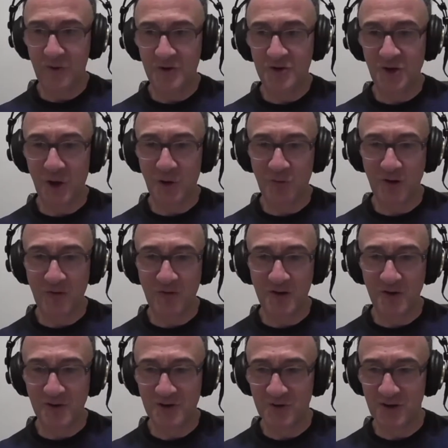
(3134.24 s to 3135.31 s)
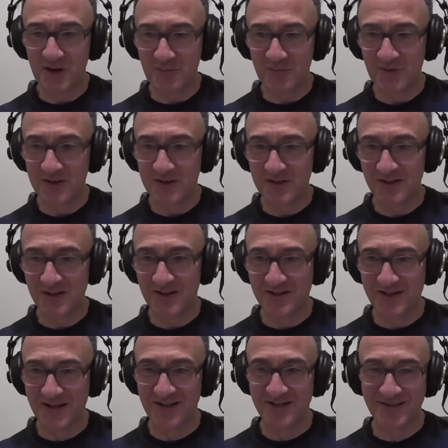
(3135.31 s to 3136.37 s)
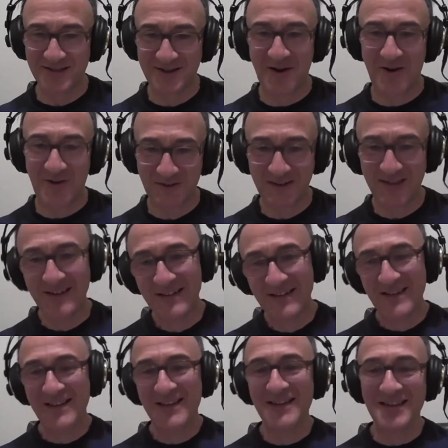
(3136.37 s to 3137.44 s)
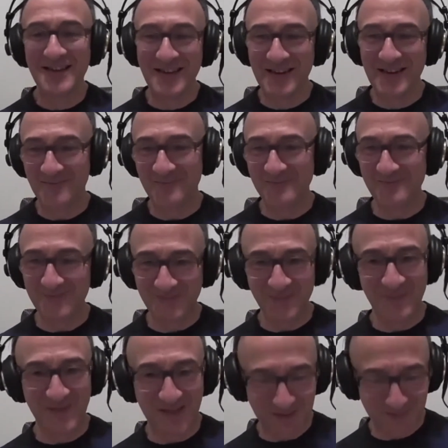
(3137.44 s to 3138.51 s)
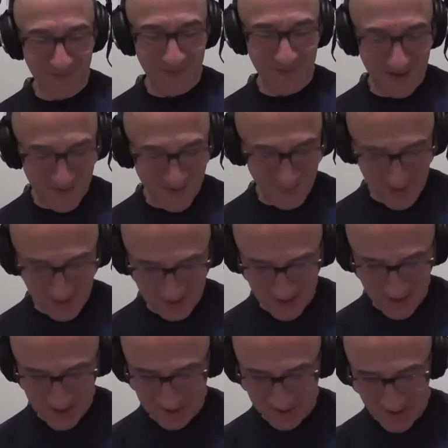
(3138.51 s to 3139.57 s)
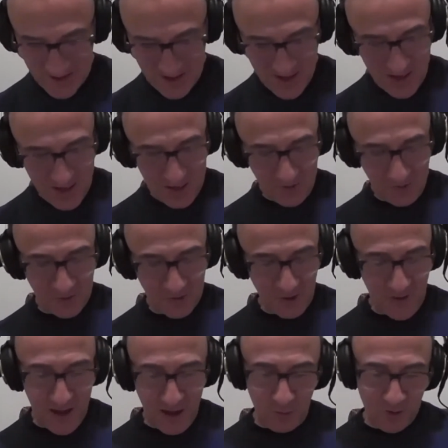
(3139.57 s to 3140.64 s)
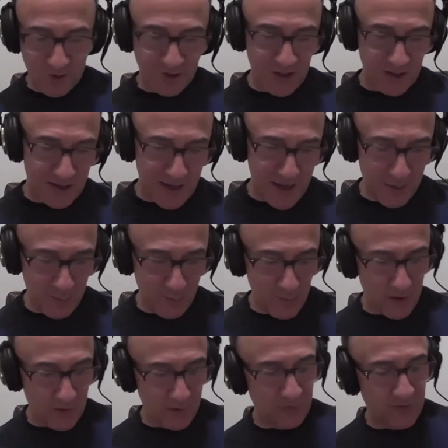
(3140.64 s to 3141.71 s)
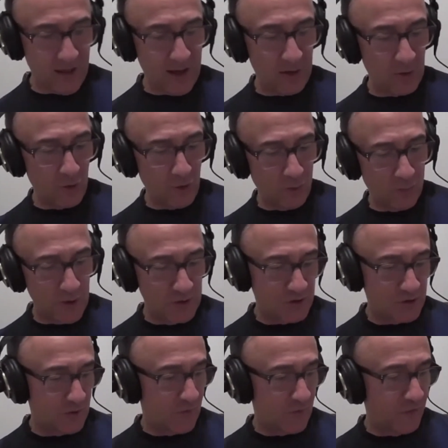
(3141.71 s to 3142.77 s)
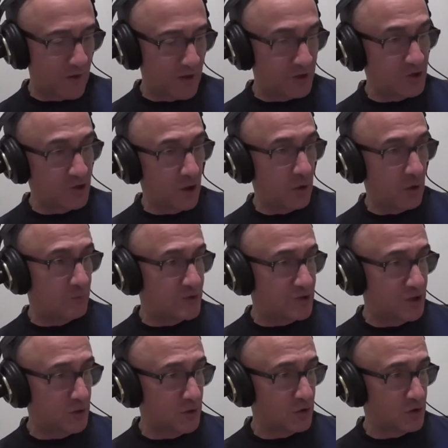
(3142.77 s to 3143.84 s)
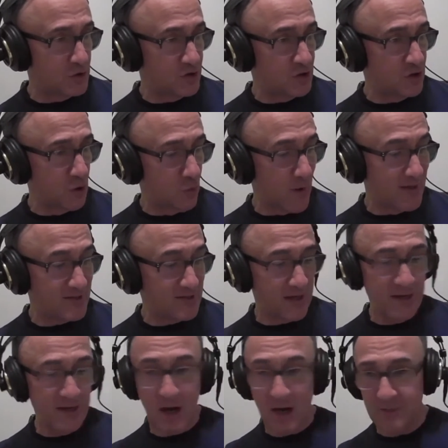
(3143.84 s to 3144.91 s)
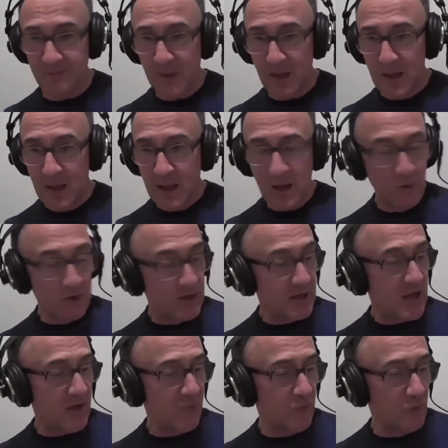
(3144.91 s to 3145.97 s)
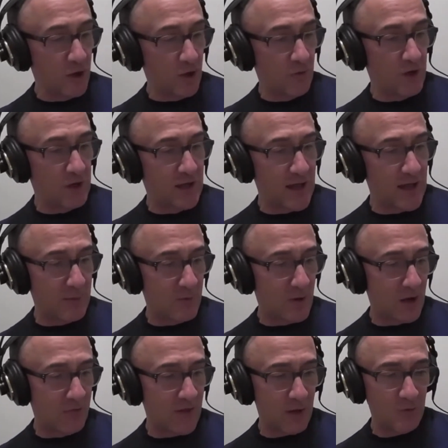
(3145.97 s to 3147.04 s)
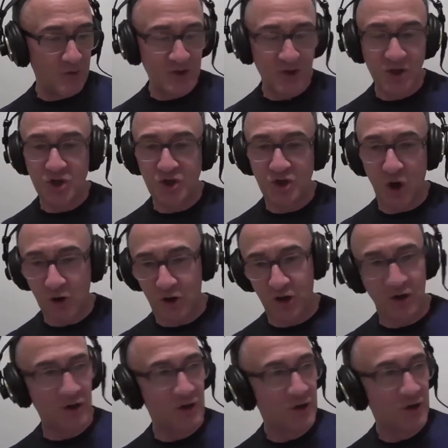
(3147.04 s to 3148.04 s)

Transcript: sole revenue stream is gone, yep, that makes sense. So that was the game that almost finished up to Wednesday night. We did have one other game, and that was the shocker